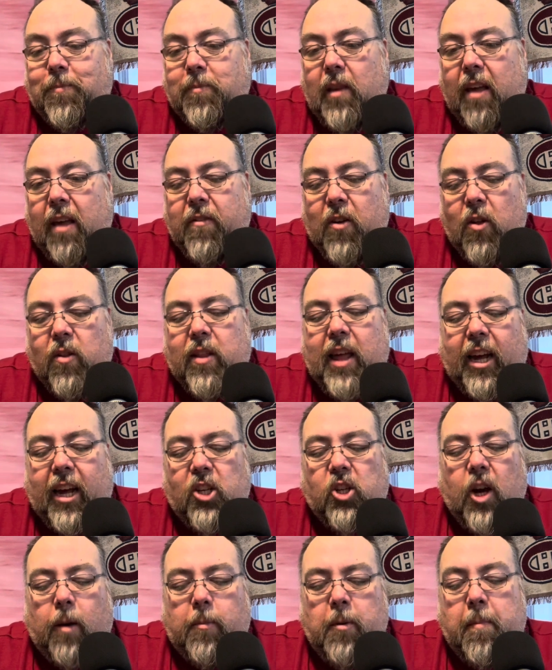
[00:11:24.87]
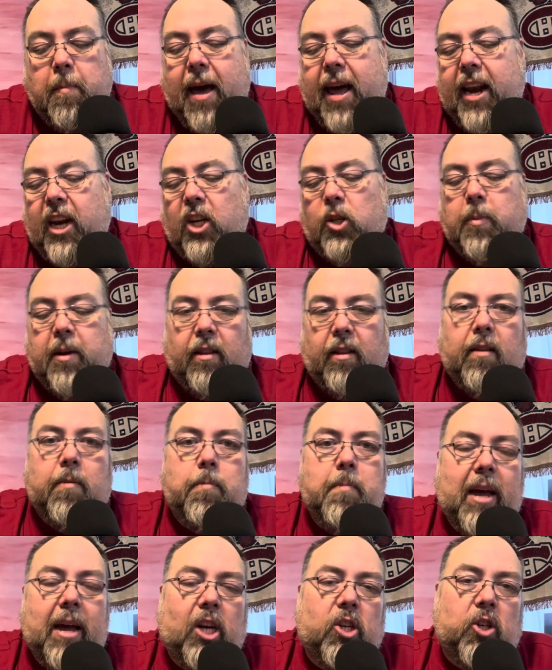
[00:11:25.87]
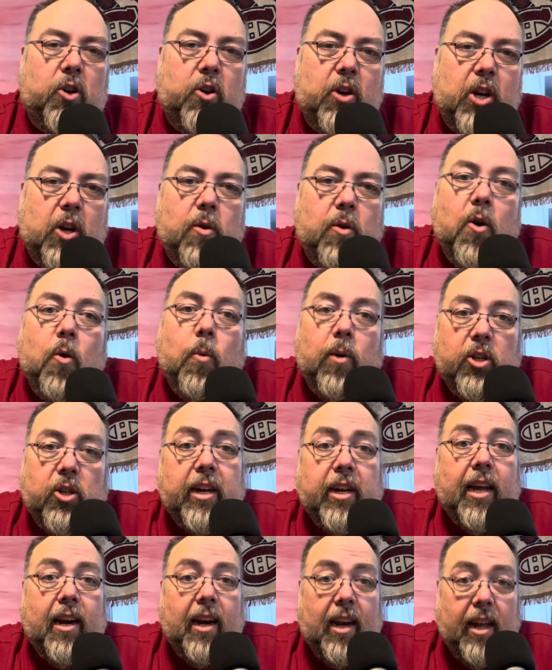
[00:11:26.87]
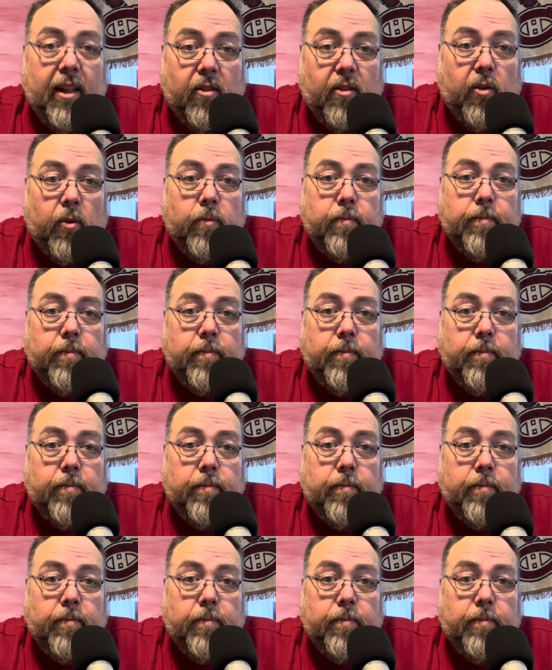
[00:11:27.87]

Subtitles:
If you take a job in management, make sure you know what you're getting into.